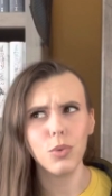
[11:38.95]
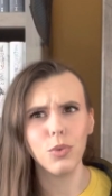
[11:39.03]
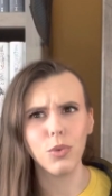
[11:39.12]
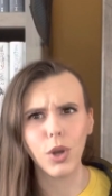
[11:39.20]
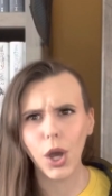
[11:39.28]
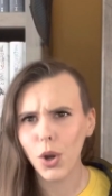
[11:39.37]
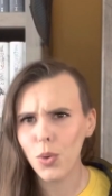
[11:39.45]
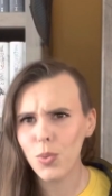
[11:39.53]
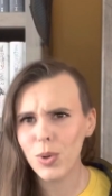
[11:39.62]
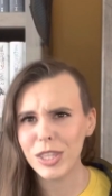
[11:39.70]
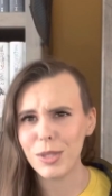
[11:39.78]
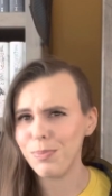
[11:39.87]
know
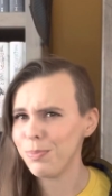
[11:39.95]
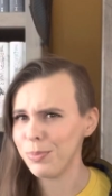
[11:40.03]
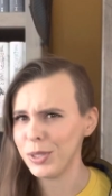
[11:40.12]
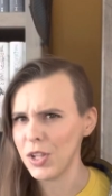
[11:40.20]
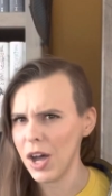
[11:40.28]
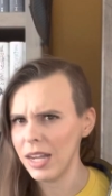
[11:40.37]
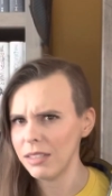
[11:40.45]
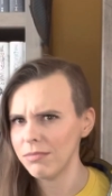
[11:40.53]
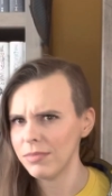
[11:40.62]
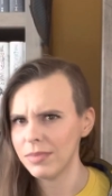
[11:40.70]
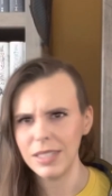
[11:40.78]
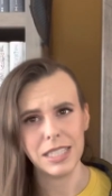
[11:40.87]
what the plot
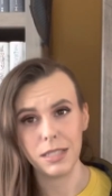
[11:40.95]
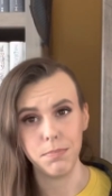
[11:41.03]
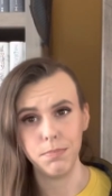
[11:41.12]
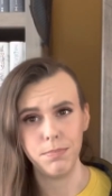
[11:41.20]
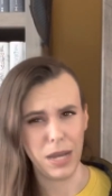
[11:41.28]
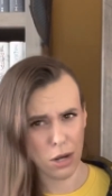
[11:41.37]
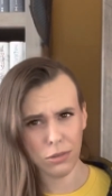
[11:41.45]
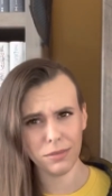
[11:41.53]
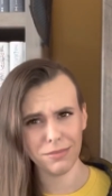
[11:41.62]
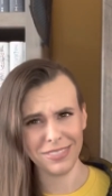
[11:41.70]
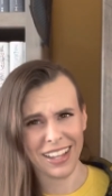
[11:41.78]
is about.